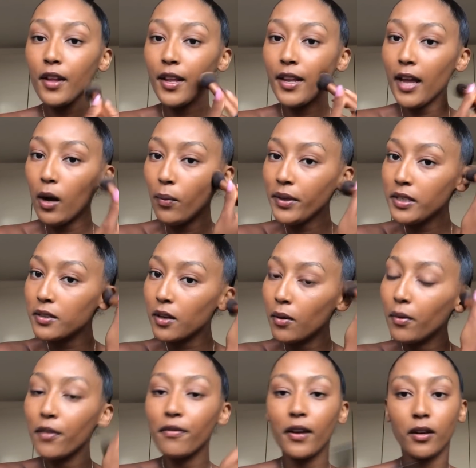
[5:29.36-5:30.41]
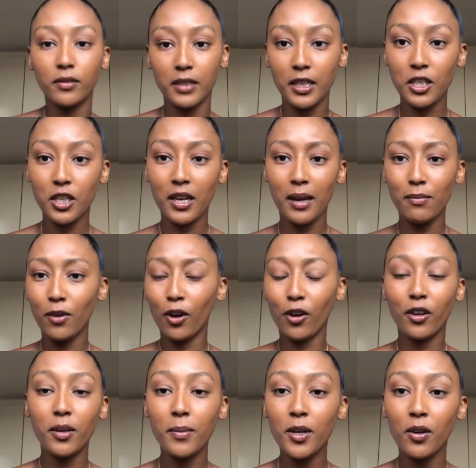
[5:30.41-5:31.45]
now with Zone foundation, I'm not
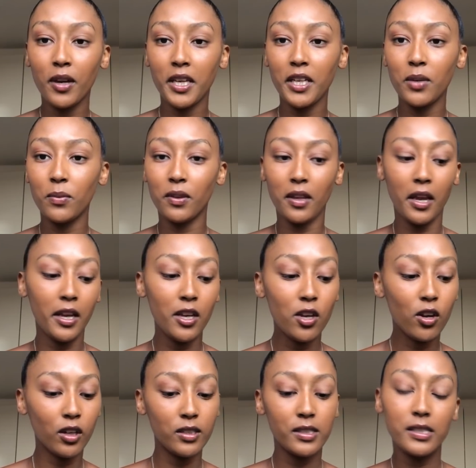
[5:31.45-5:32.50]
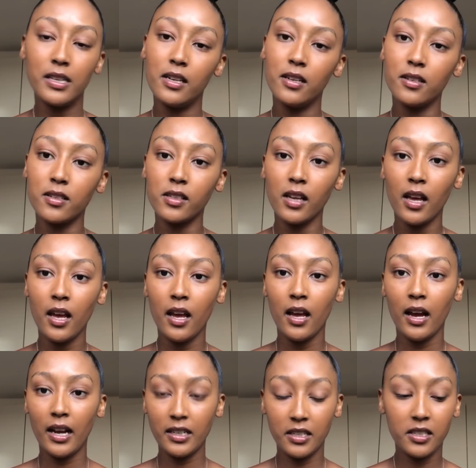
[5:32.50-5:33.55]
going to be going in with any concealers.
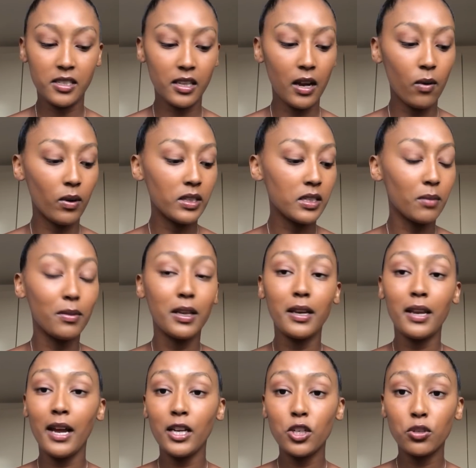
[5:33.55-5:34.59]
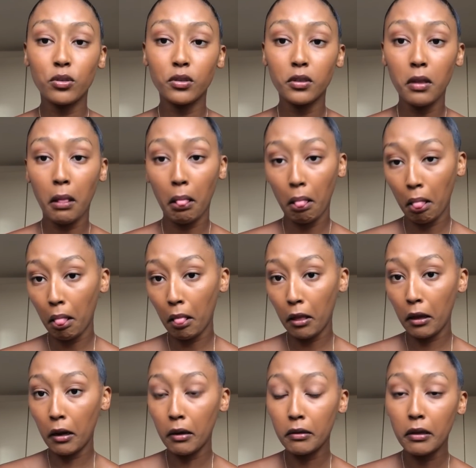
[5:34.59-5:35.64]
I did say I want something natural, you
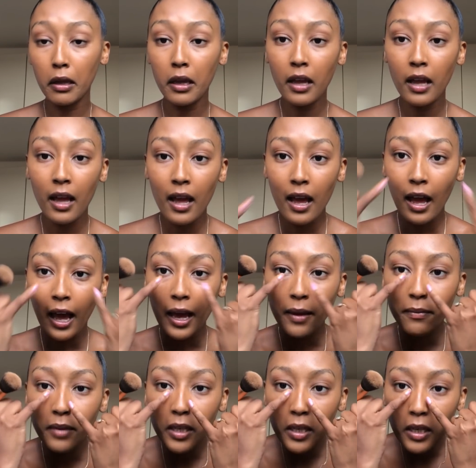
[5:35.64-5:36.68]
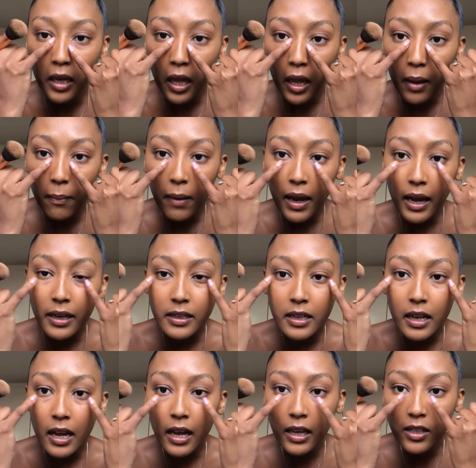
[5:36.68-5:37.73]
know what I'm saying? I mean, my
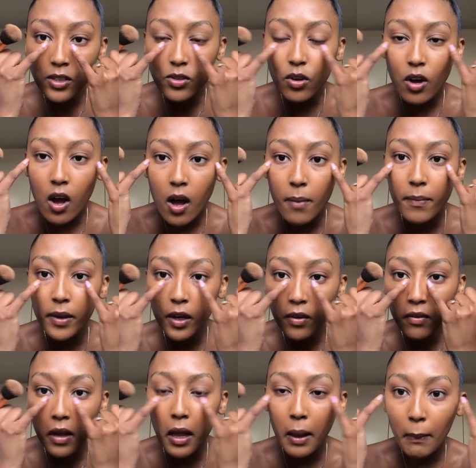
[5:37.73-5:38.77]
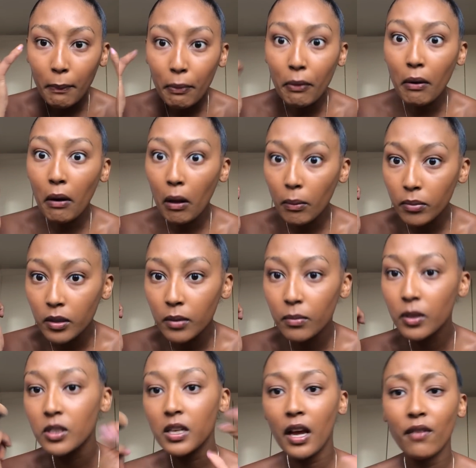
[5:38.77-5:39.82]
under eyes are a bit of a problem
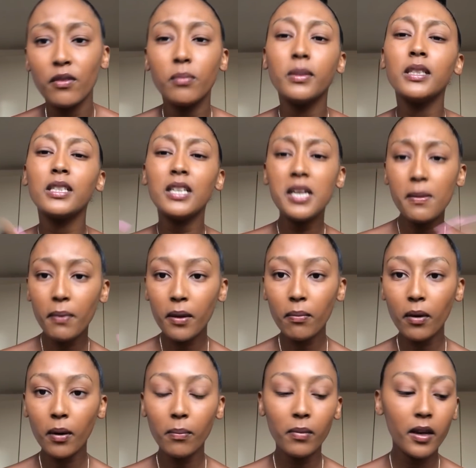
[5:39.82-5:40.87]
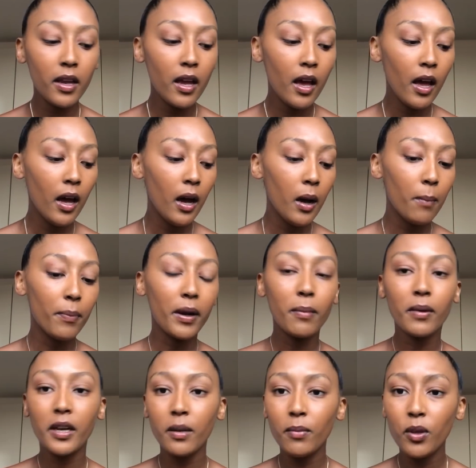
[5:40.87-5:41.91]
because I haven't been sleeping properly, but
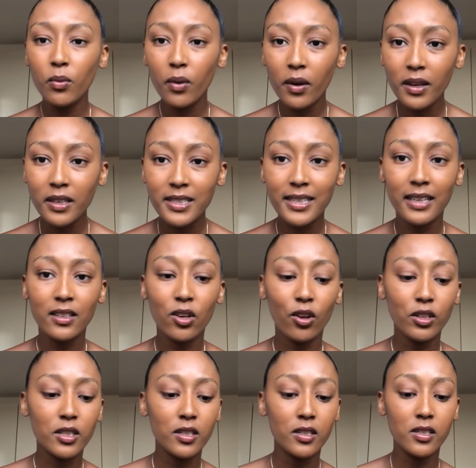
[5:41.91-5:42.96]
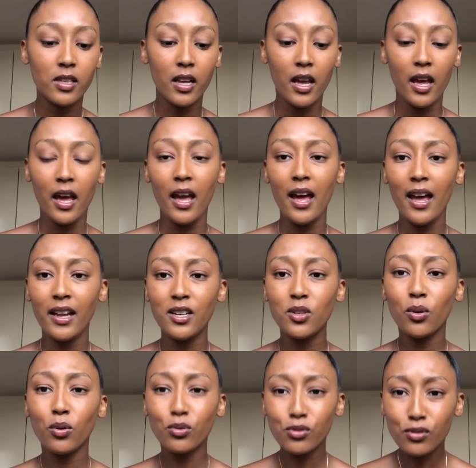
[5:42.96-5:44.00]
I'm going to be wearing sunglasses, and
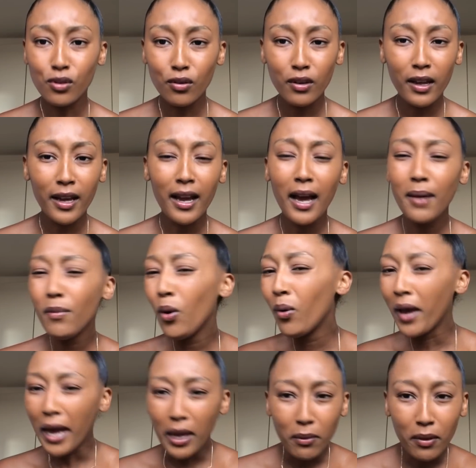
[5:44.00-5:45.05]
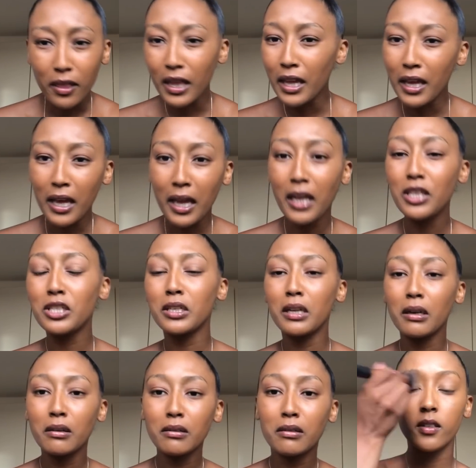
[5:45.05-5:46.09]
also like I'm okay with it, you
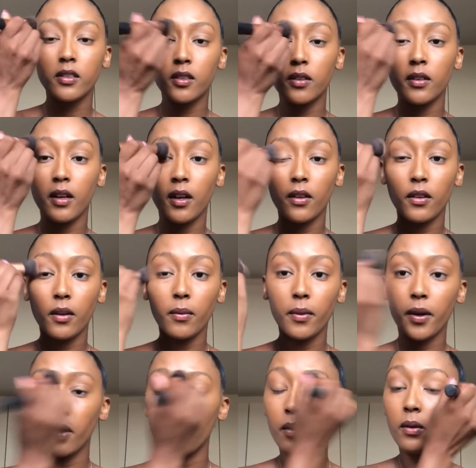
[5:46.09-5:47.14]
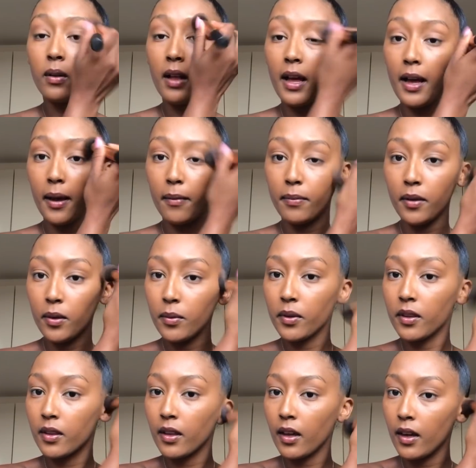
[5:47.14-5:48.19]
know. So now that we're all happy
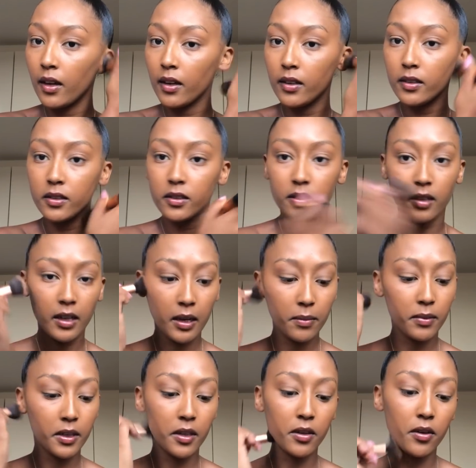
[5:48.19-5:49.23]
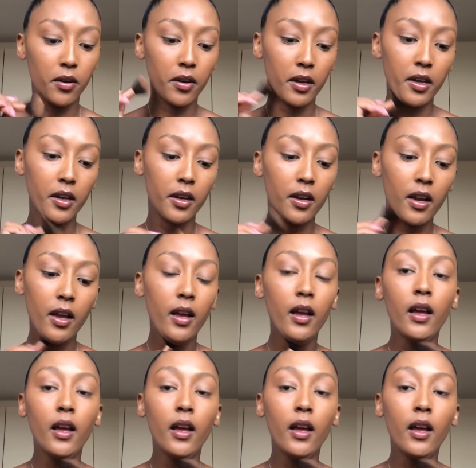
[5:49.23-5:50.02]
with that, I'm going to go in,